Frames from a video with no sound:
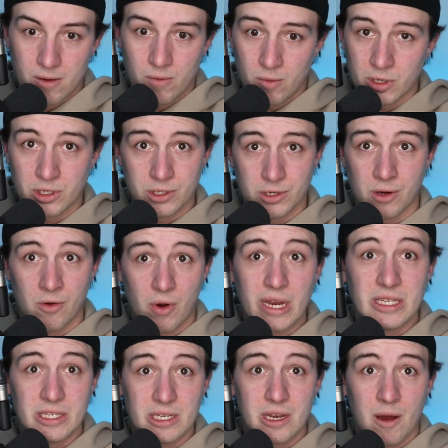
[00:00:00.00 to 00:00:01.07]
which is a
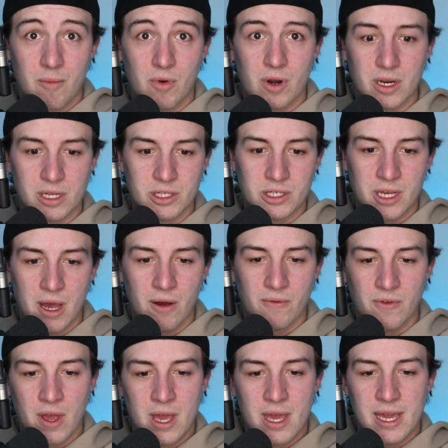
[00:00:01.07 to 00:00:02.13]
crazy number in
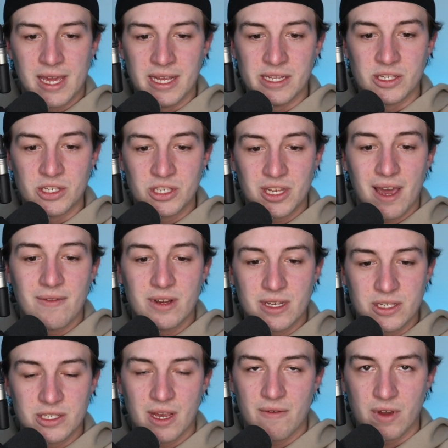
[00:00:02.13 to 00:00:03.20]
itself, in
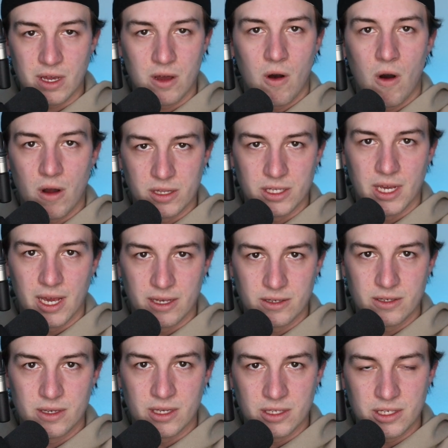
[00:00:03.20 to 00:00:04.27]
77
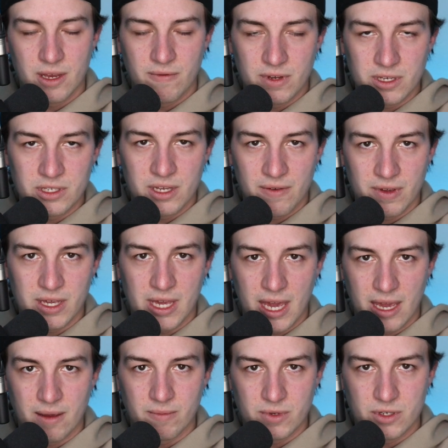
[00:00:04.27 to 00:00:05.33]
contests, in 77
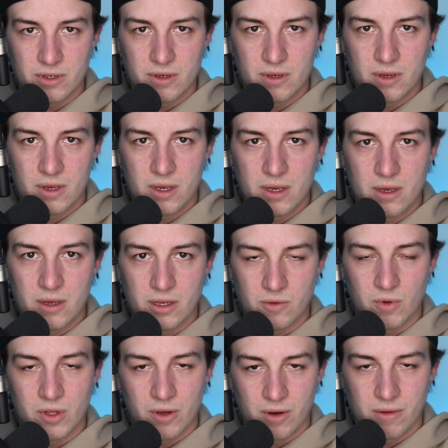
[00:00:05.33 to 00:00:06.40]
games, is
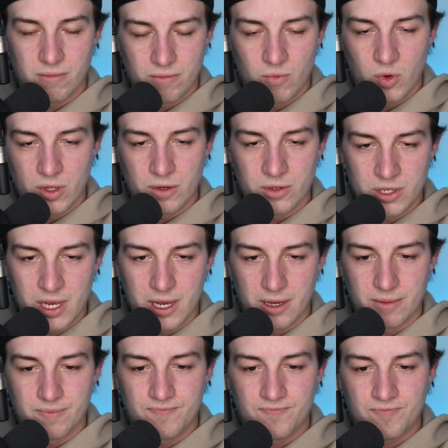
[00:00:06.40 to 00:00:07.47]
what they're
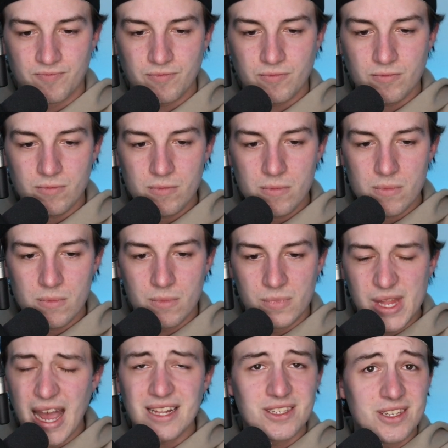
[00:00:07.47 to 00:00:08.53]
saying.
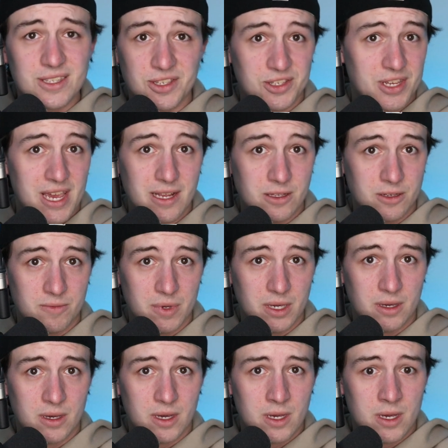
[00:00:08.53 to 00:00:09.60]
That's insane to
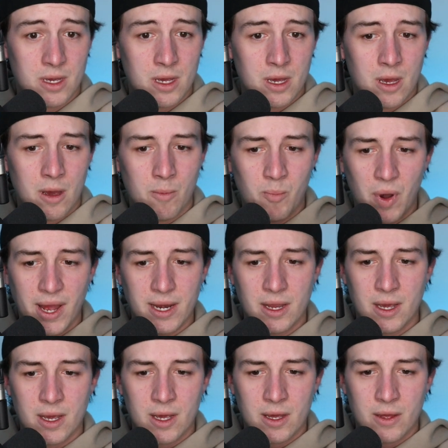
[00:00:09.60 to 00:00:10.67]
me.
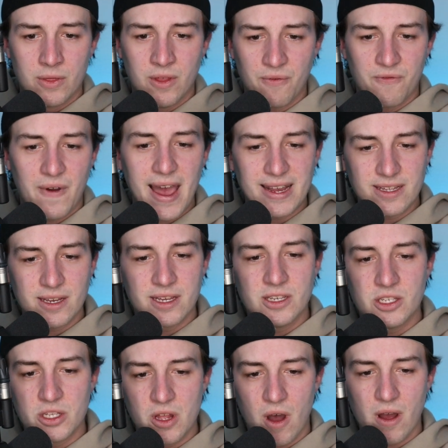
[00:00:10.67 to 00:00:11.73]
But the fact that
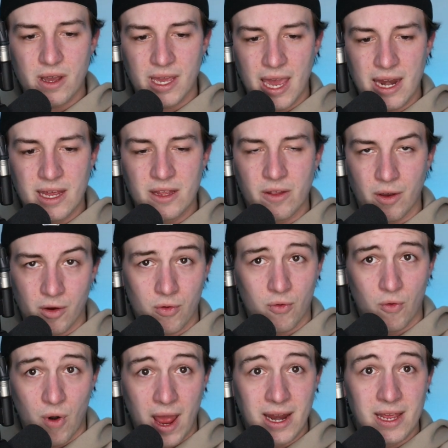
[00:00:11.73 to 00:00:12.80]
he's not getting the
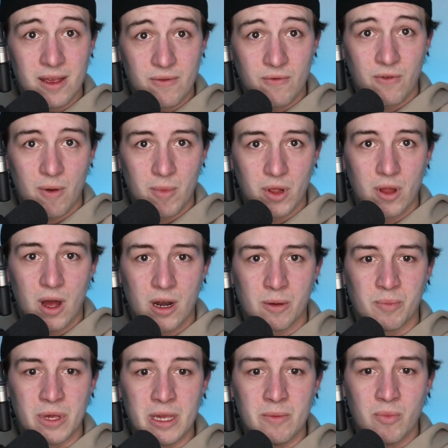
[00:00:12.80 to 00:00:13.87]
credit from a lot
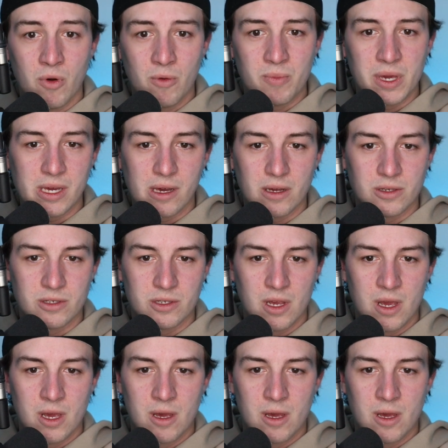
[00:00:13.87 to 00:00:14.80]
of people because